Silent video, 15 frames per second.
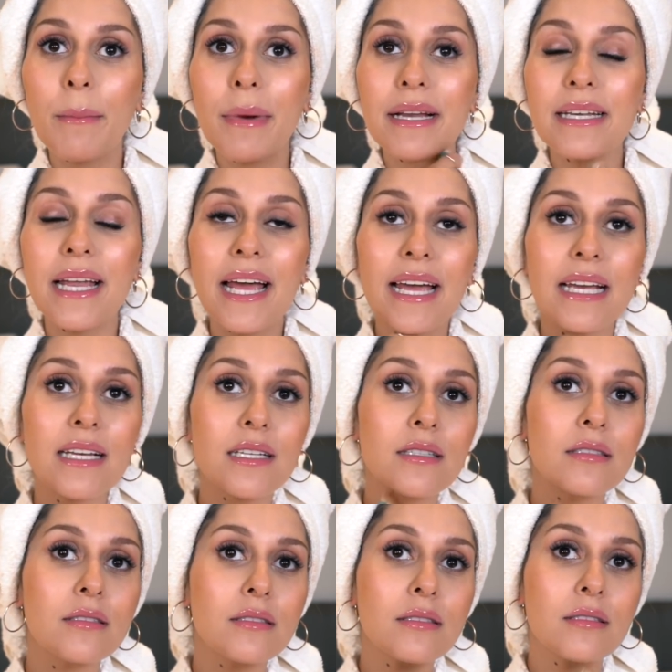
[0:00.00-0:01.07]
my neck
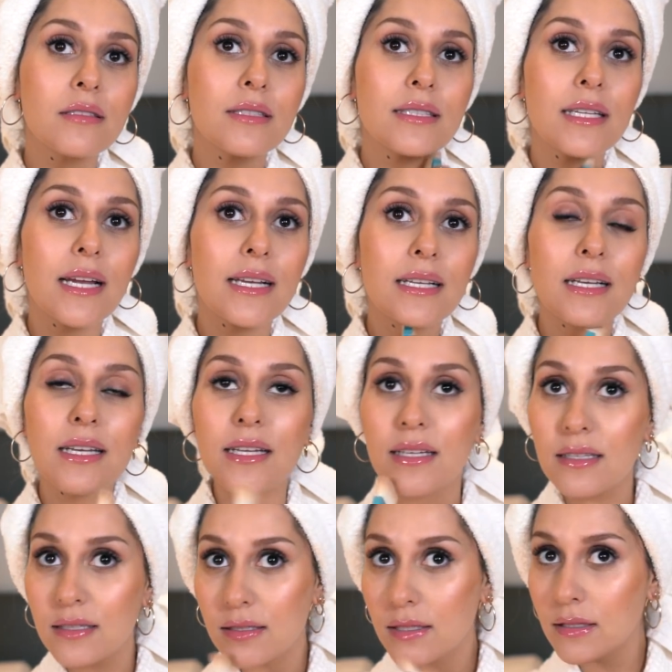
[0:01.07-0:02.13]
slightly,